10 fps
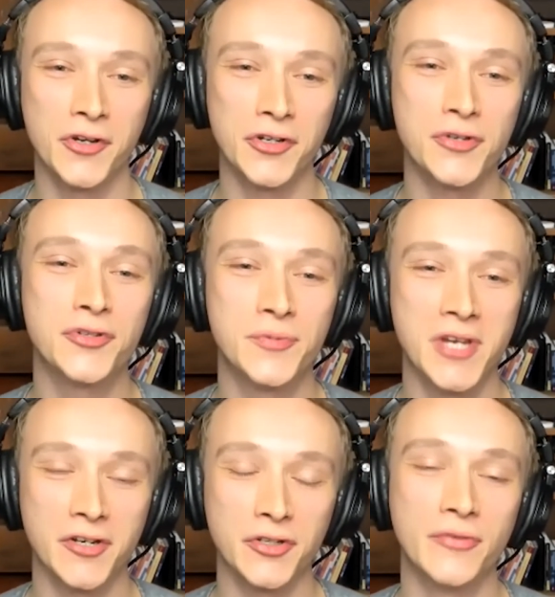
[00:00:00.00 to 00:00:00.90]
on your
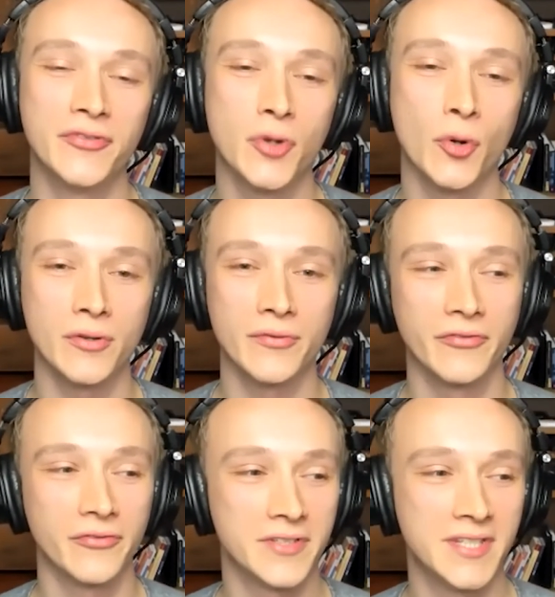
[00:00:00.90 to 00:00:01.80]
YouTube channel, you've sort
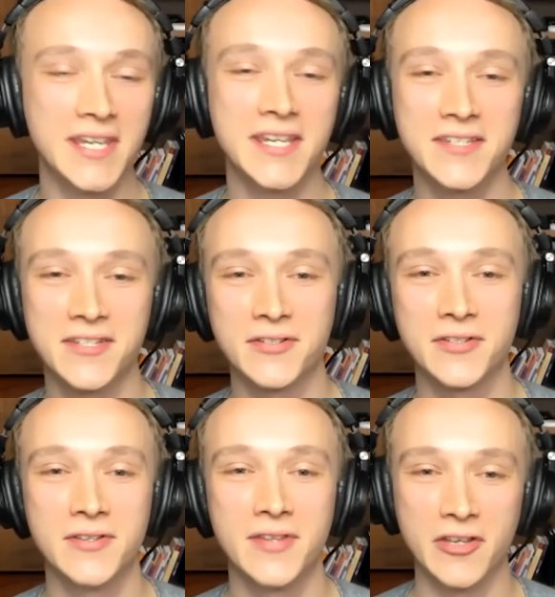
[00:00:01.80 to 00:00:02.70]
of teased